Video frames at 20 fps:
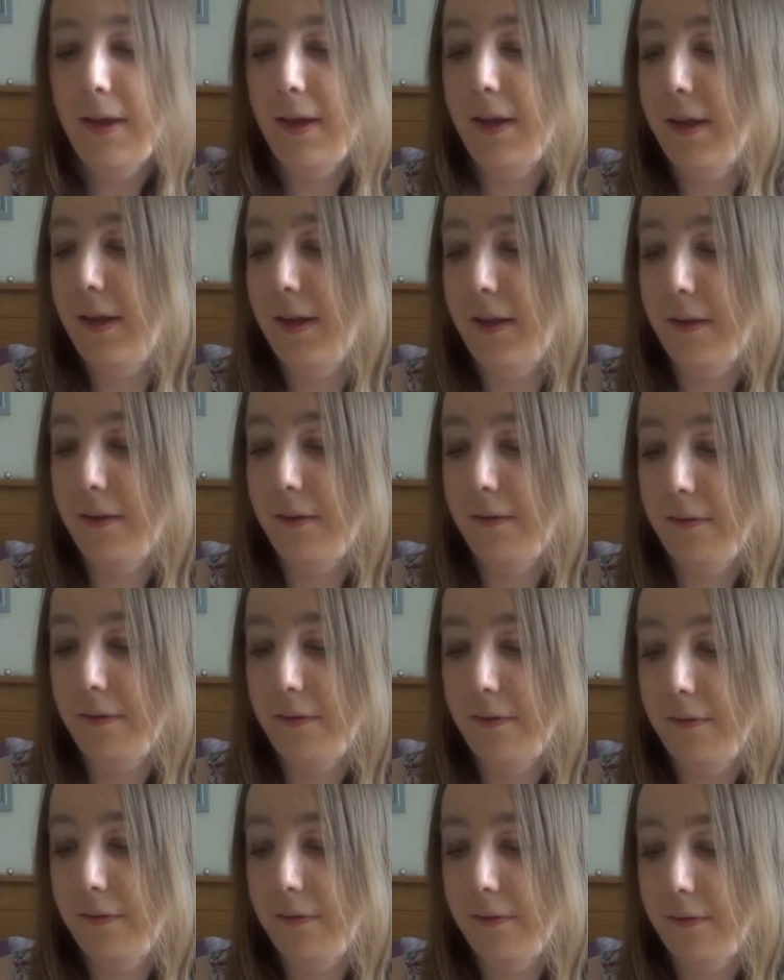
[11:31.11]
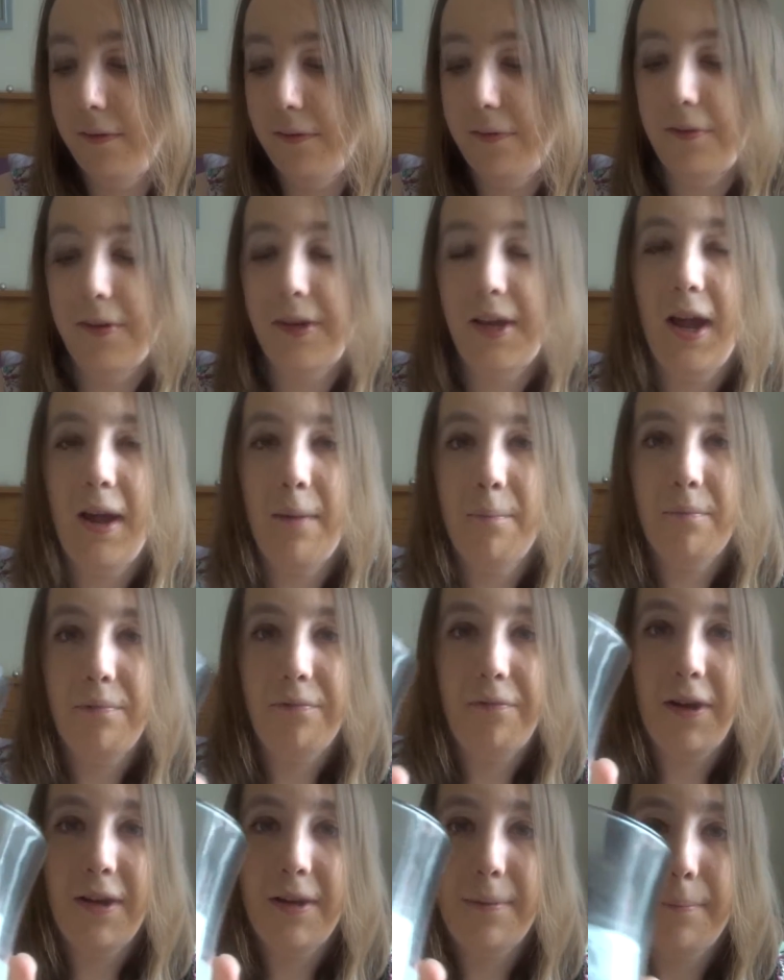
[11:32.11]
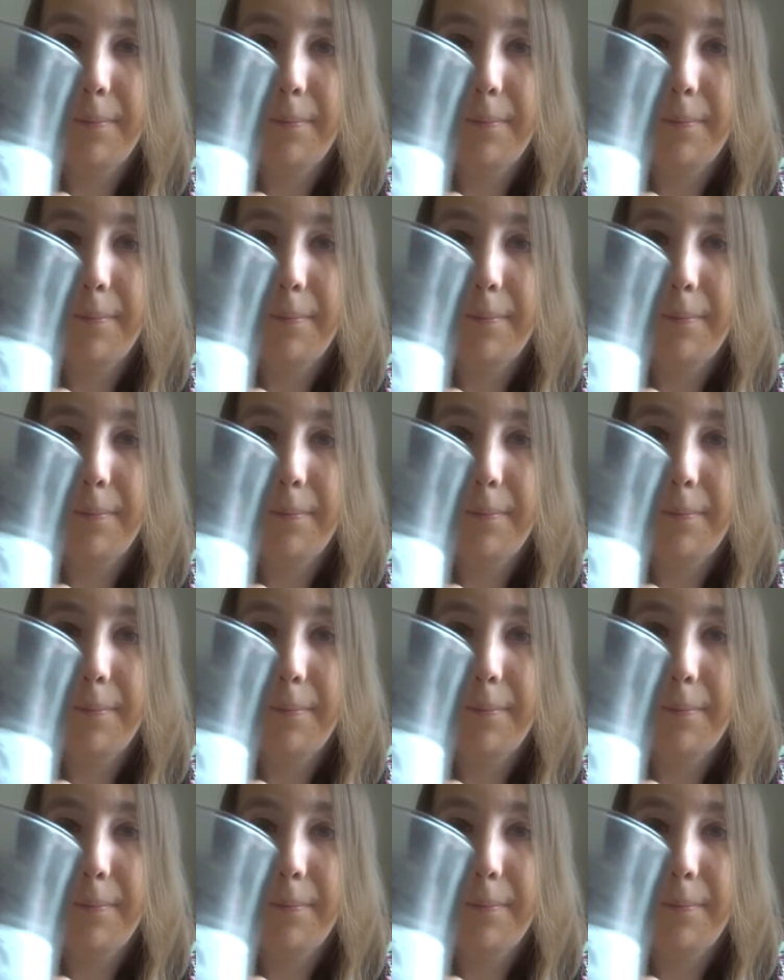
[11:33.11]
It's Campfire